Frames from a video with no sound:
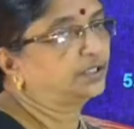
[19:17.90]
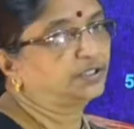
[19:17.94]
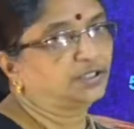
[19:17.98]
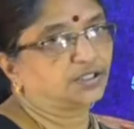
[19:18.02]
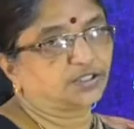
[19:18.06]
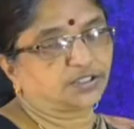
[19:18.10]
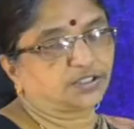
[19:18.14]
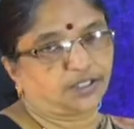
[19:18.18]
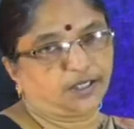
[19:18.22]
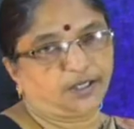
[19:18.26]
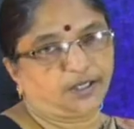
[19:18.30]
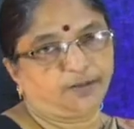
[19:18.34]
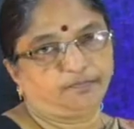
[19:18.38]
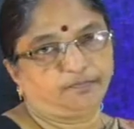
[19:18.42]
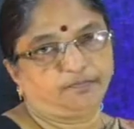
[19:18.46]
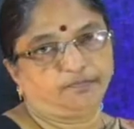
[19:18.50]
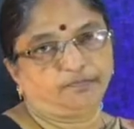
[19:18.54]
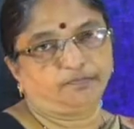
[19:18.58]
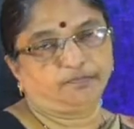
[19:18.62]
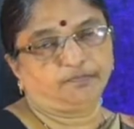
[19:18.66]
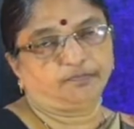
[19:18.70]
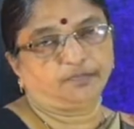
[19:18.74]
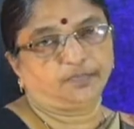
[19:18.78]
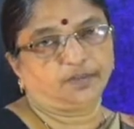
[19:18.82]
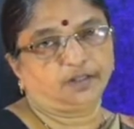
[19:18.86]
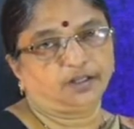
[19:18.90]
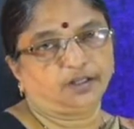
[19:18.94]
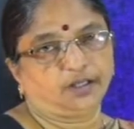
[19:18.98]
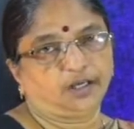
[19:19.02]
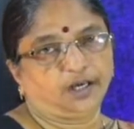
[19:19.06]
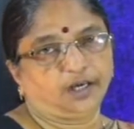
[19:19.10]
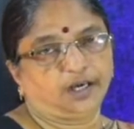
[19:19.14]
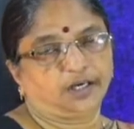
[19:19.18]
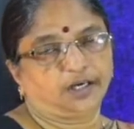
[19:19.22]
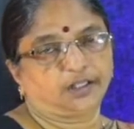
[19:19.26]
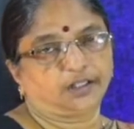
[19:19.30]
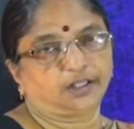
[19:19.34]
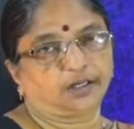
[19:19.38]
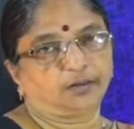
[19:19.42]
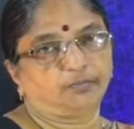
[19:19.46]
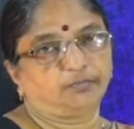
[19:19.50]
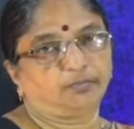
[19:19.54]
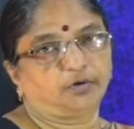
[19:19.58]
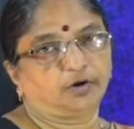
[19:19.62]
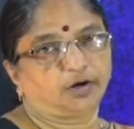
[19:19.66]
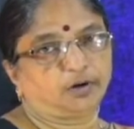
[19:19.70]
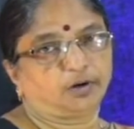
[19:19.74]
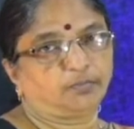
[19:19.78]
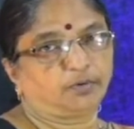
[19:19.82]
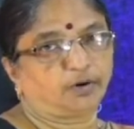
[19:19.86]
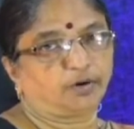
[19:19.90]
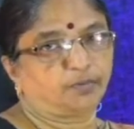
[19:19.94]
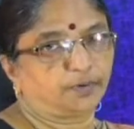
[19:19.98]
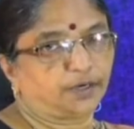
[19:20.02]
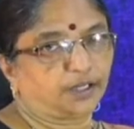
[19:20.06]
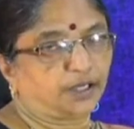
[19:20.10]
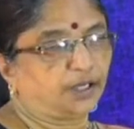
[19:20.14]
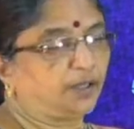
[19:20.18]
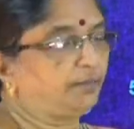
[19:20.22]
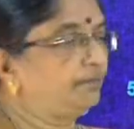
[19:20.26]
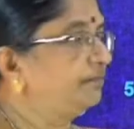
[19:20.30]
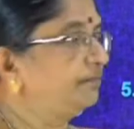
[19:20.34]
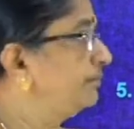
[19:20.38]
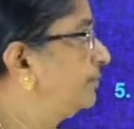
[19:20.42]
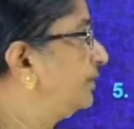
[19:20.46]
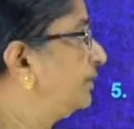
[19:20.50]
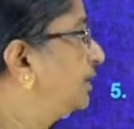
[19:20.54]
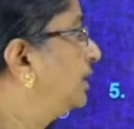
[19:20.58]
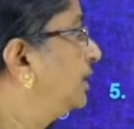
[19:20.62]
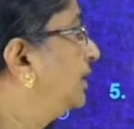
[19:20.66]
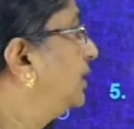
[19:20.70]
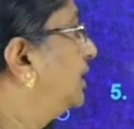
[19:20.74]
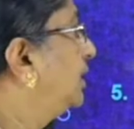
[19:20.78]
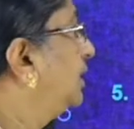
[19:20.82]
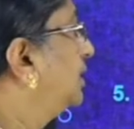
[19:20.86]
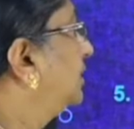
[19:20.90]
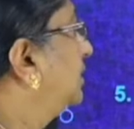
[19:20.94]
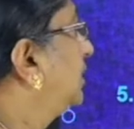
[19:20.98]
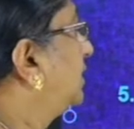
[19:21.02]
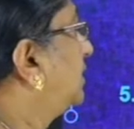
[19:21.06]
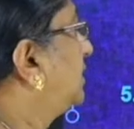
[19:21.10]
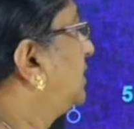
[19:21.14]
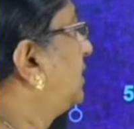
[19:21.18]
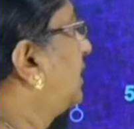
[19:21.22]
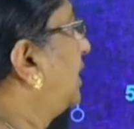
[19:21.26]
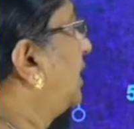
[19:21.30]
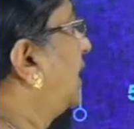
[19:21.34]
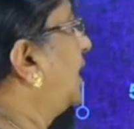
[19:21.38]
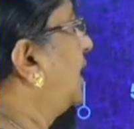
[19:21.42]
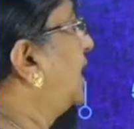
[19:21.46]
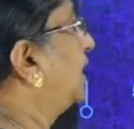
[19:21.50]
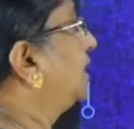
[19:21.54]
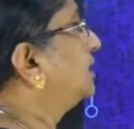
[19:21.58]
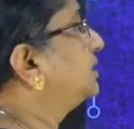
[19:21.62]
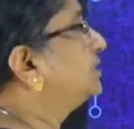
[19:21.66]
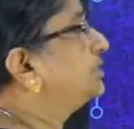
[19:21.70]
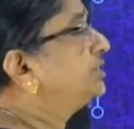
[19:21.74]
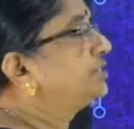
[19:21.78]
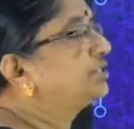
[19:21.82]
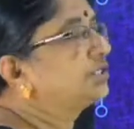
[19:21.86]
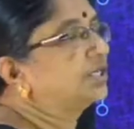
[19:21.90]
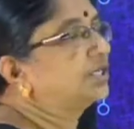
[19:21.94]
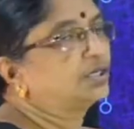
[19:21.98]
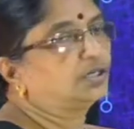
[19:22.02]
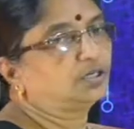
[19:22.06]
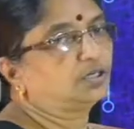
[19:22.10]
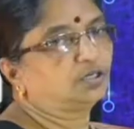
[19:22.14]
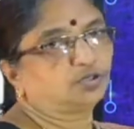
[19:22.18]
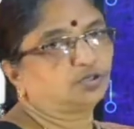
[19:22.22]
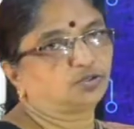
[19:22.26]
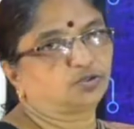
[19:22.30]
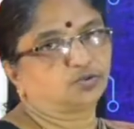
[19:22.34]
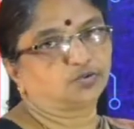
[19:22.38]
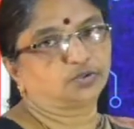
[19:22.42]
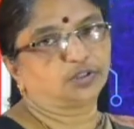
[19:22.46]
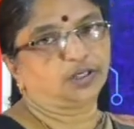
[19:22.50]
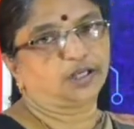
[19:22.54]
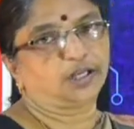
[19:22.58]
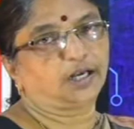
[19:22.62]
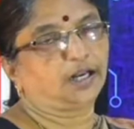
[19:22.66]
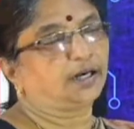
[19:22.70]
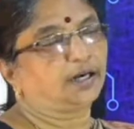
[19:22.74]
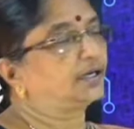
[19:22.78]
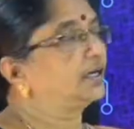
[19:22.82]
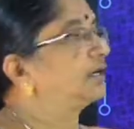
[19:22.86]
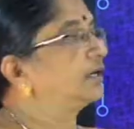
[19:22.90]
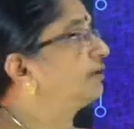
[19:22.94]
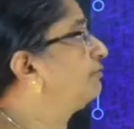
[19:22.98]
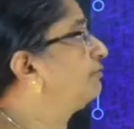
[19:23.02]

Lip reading: just see another important property, the tangent to the electric